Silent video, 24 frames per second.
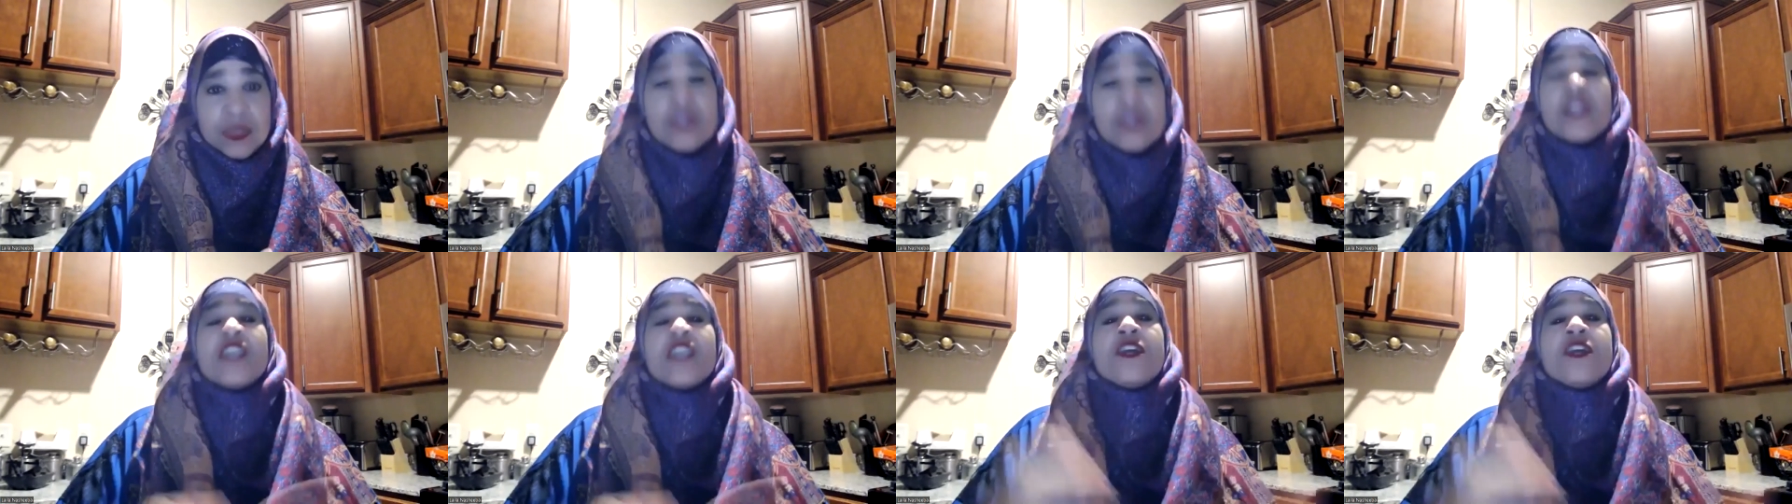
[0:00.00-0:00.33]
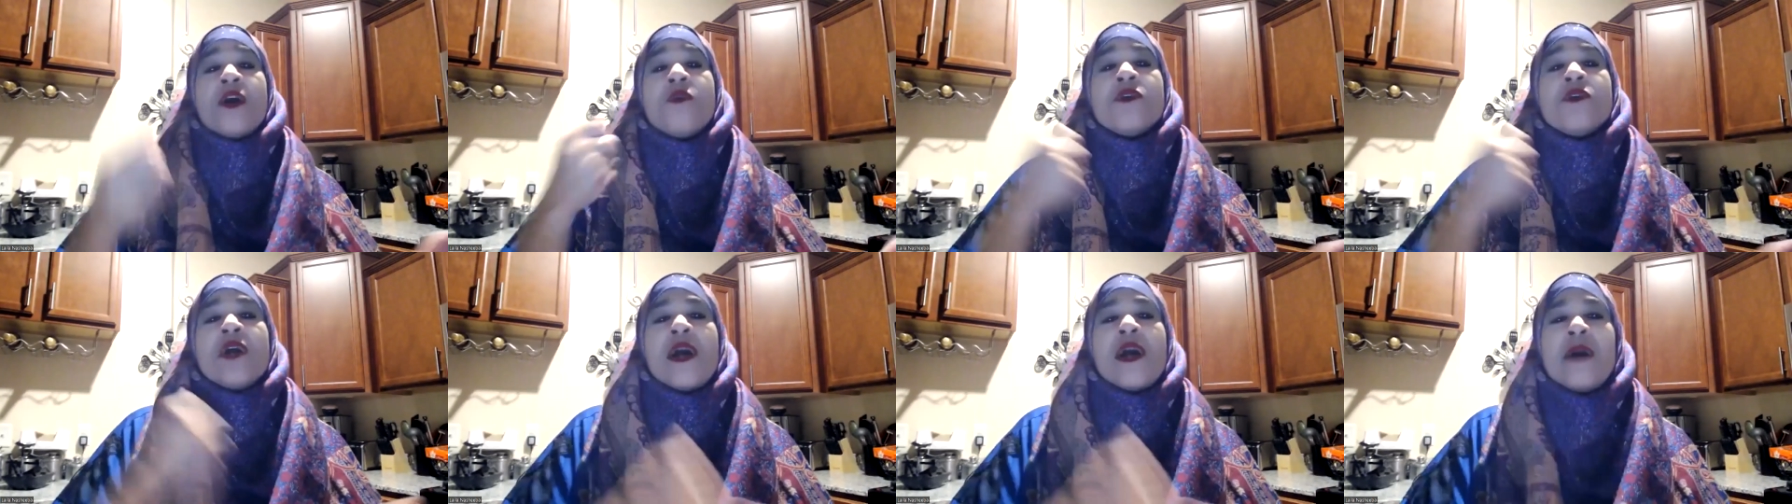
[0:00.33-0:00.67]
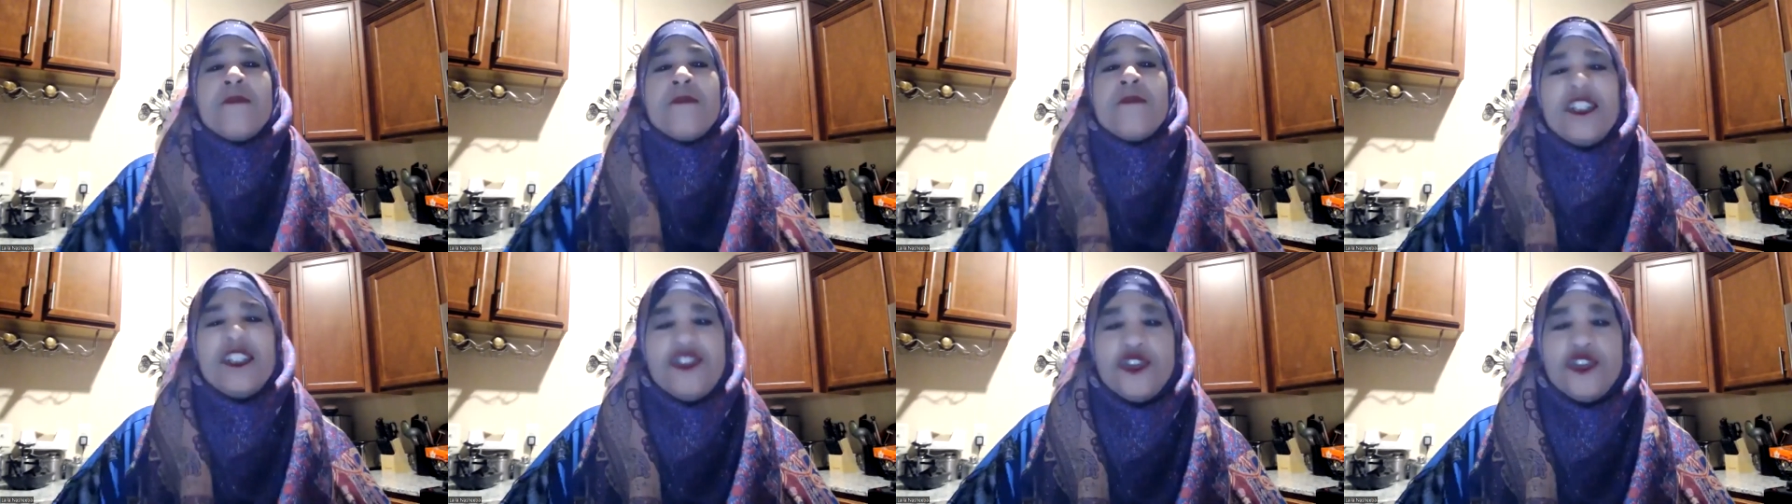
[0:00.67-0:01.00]
He gonna
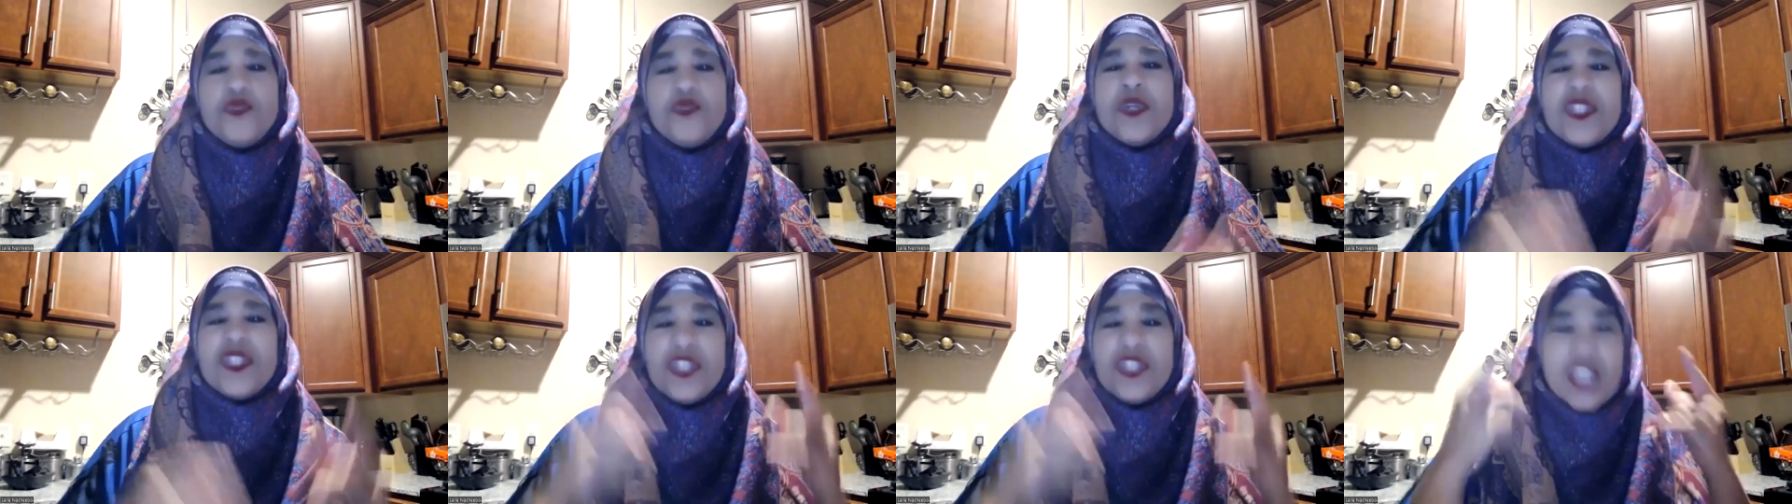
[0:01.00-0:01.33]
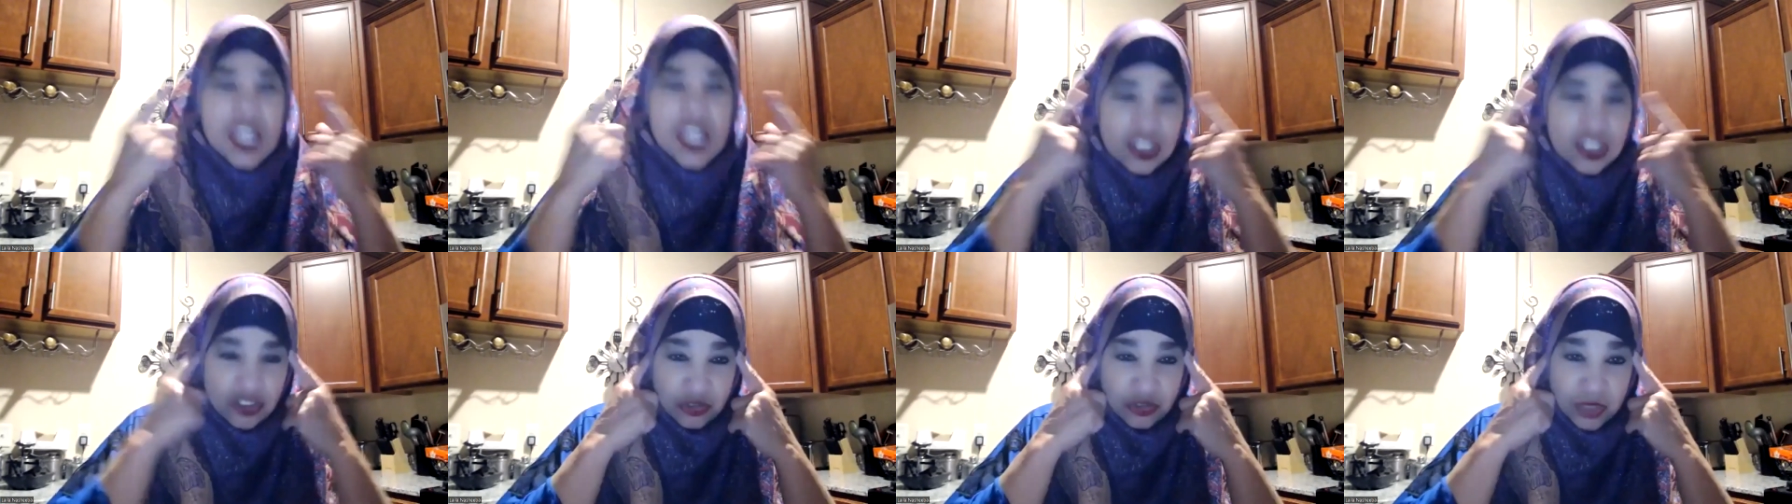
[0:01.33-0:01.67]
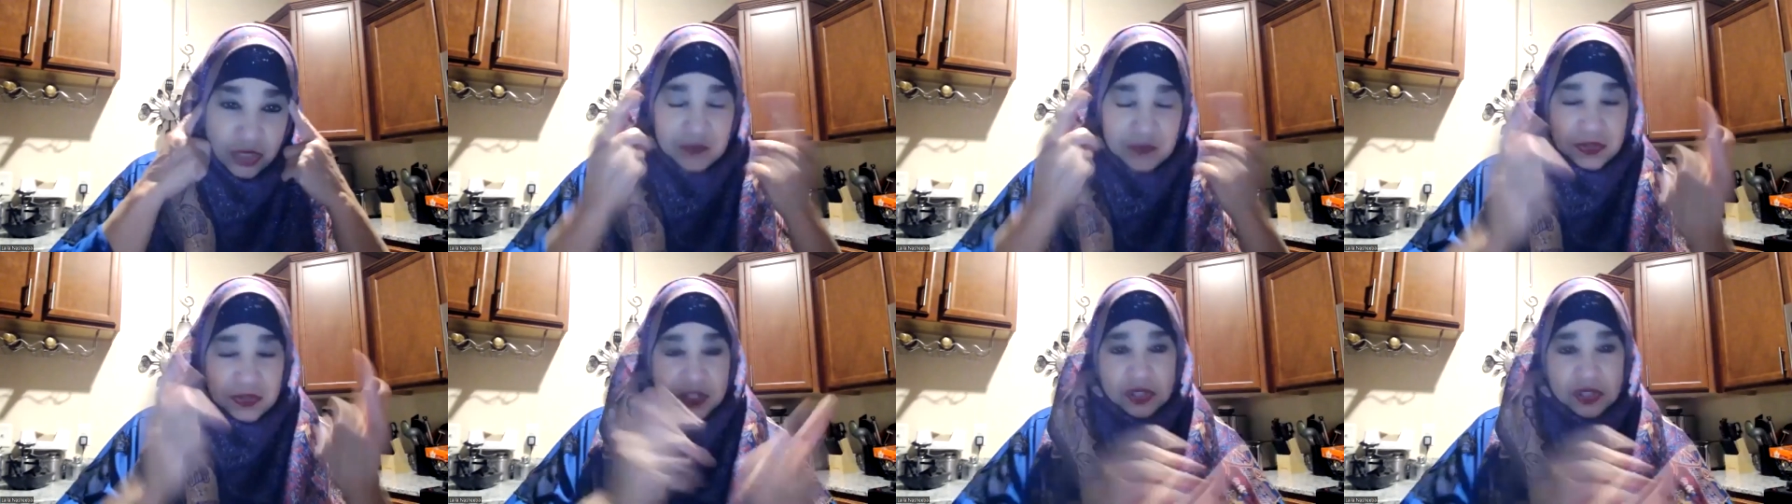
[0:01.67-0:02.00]
come at you with things you
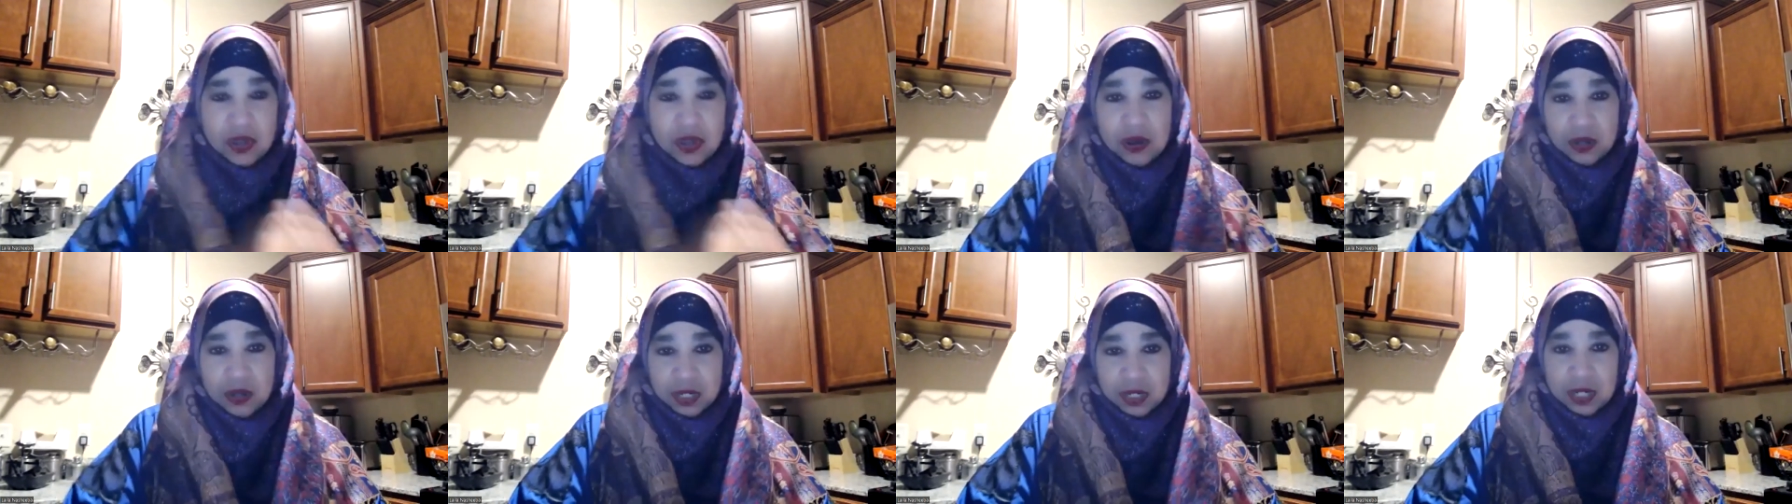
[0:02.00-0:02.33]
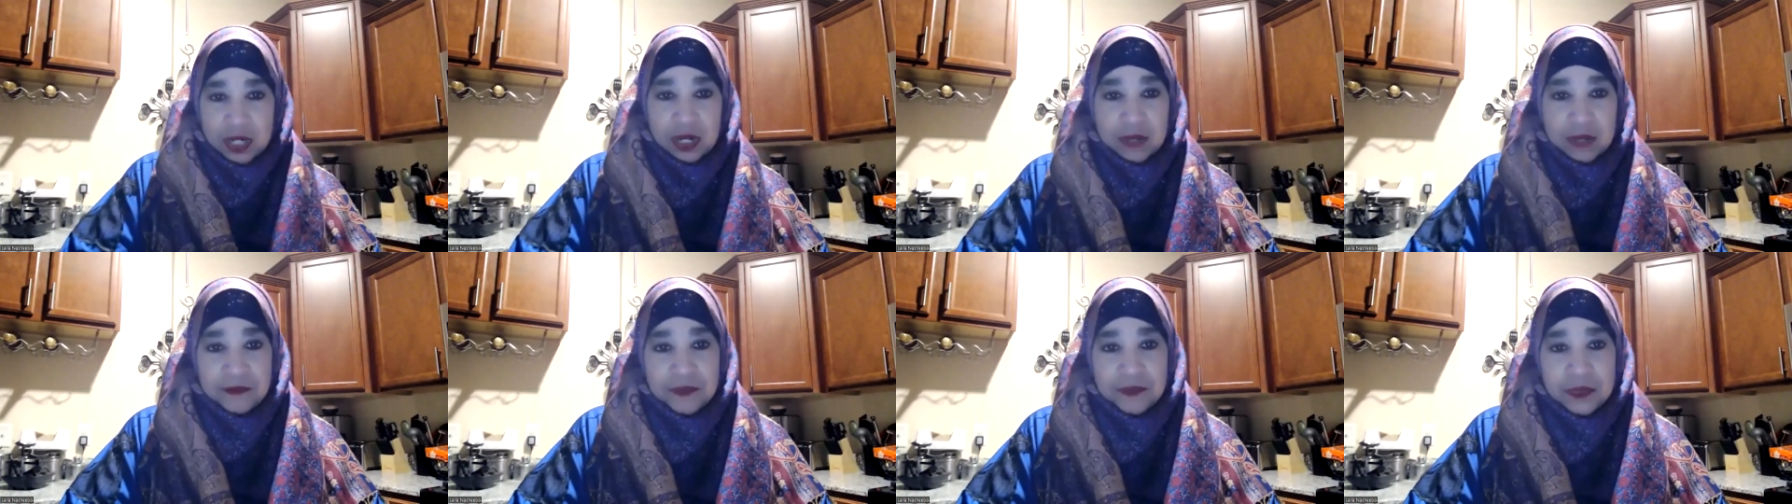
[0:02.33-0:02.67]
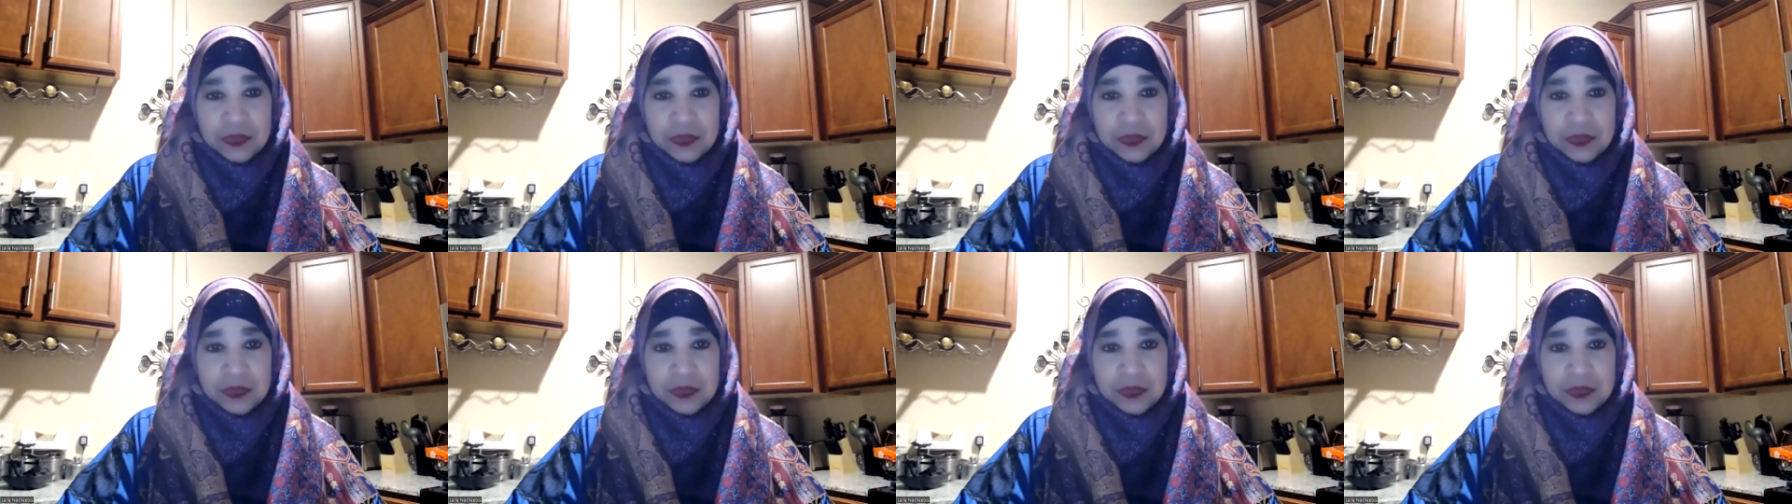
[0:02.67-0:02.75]
never thought of.